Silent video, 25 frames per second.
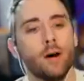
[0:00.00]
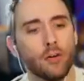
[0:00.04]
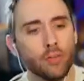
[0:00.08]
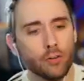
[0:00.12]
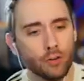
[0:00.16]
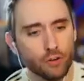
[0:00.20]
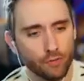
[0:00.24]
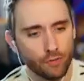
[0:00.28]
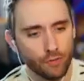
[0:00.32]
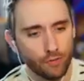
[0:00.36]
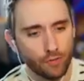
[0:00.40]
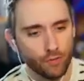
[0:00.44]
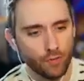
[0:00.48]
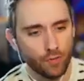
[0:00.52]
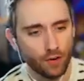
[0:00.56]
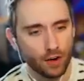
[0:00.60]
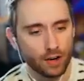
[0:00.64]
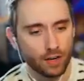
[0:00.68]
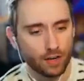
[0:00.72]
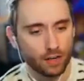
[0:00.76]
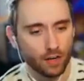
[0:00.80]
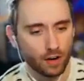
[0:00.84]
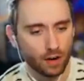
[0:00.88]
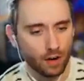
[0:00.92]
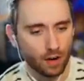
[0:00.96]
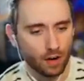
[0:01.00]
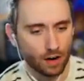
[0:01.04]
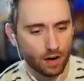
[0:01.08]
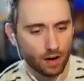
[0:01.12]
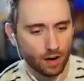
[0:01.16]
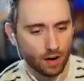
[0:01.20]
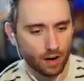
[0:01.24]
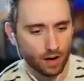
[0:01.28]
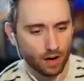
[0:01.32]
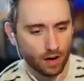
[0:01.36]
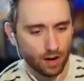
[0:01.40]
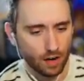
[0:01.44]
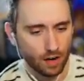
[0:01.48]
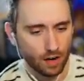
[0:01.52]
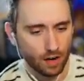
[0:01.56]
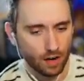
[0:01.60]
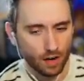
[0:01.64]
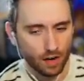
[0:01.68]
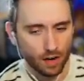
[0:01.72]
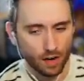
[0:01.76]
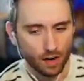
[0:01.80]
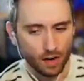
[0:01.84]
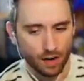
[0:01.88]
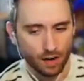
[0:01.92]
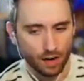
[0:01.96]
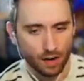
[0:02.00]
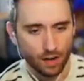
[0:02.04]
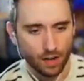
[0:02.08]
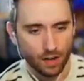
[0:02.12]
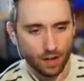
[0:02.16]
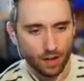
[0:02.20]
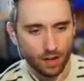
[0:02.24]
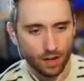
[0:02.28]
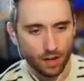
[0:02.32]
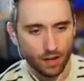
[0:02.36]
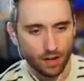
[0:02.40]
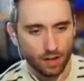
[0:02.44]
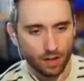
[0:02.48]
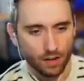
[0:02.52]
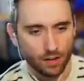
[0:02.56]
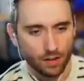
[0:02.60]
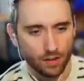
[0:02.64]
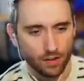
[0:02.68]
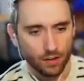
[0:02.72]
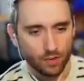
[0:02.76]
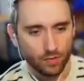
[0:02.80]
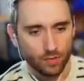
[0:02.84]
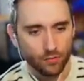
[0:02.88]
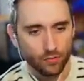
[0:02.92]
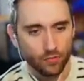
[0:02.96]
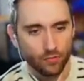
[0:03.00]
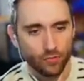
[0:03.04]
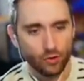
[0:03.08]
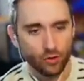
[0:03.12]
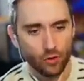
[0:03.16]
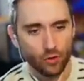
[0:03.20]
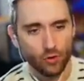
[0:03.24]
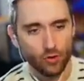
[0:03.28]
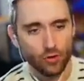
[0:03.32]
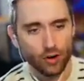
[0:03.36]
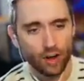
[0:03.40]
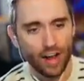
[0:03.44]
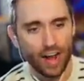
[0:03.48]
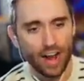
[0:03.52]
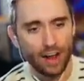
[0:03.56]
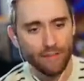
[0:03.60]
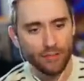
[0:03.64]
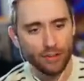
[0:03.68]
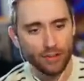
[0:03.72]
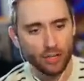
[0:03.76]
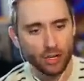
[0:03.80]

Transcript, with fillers: Motherfucker. Yeah. Speaking of Mr. Nobody. I Dude, I have